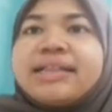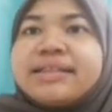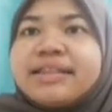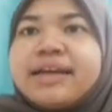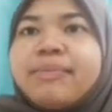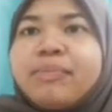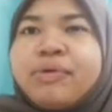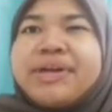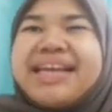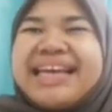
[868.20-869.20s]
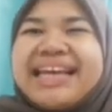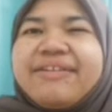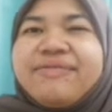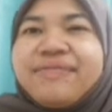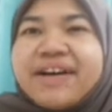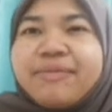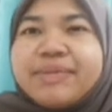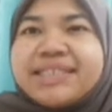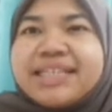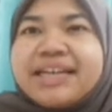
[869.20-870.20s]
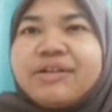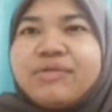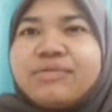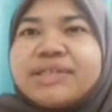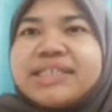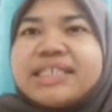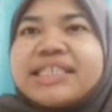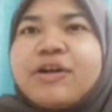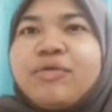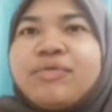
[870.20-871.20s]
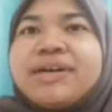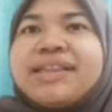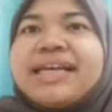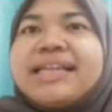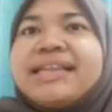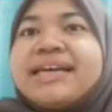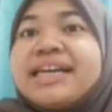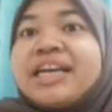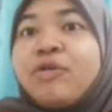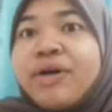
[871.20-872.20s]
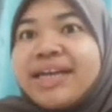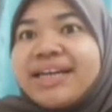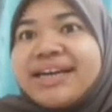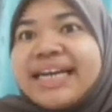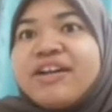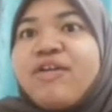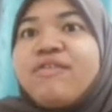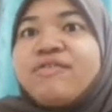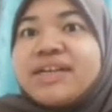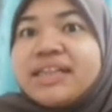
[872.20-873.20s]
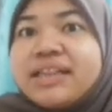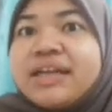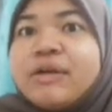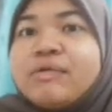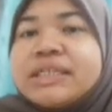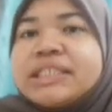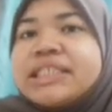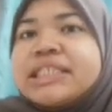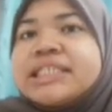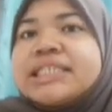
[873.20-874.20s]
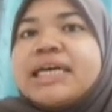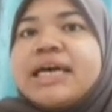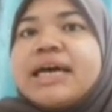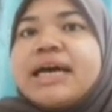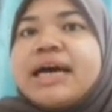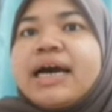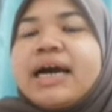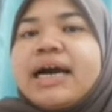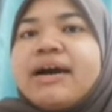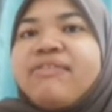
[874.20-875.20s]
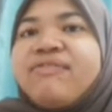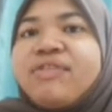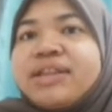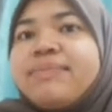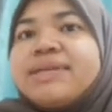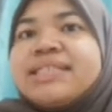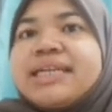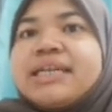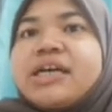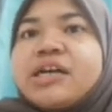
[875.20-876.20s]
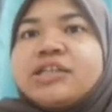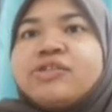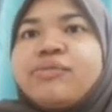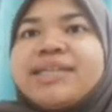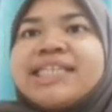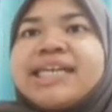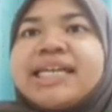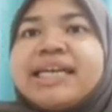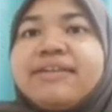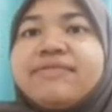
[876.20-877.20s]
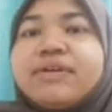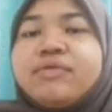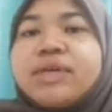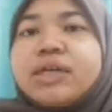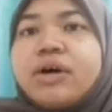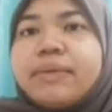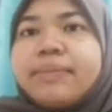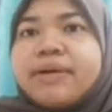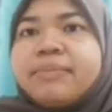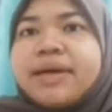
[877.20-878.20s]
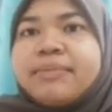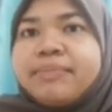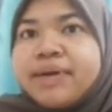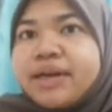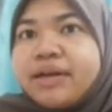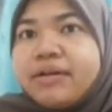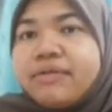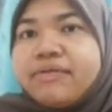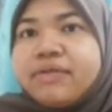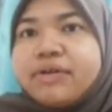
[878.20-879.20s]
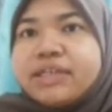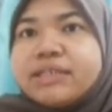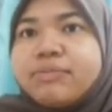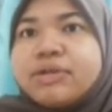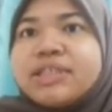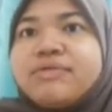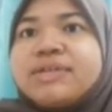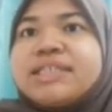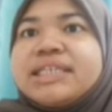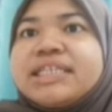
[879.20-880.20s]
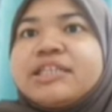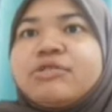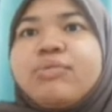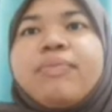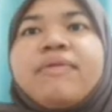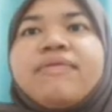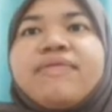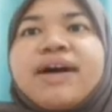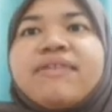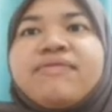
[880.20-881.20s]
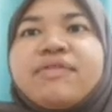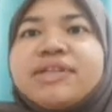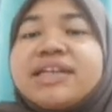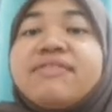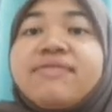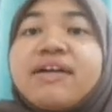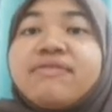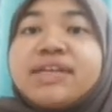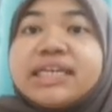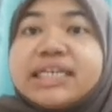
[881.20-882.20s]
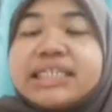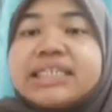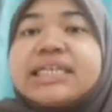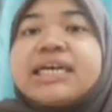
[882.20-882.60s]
10.85%, which is lower than the required rate of return, which is 40%. So basically, even we got payback period for this project, which is 2.5435 years,